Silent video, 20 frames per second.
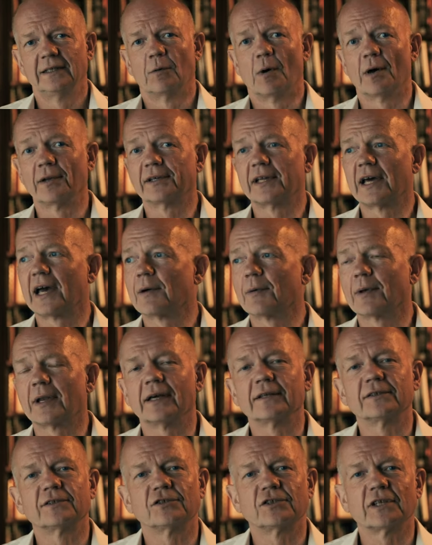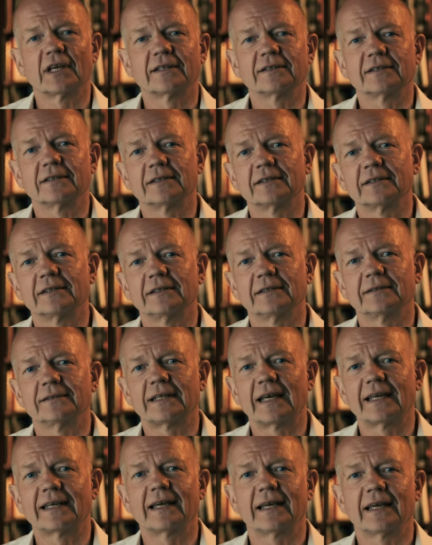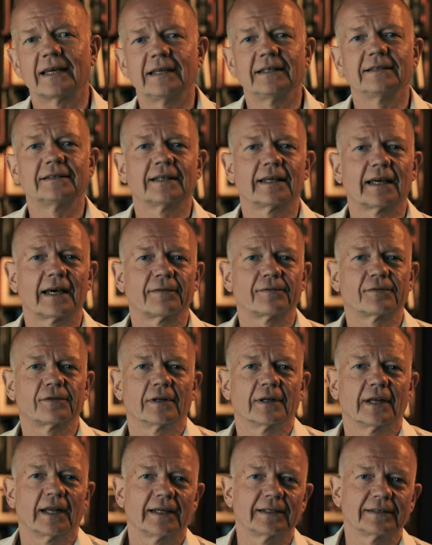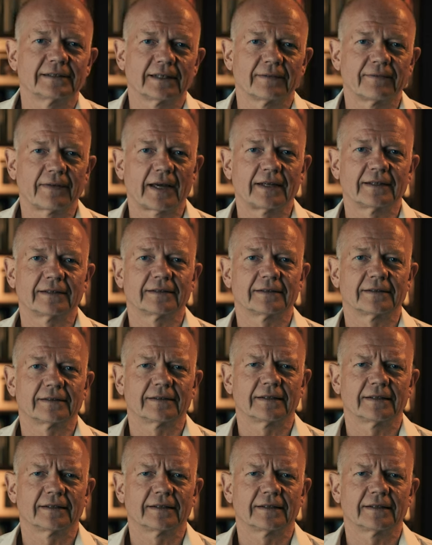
One day when I suggested he take it easy after a late event,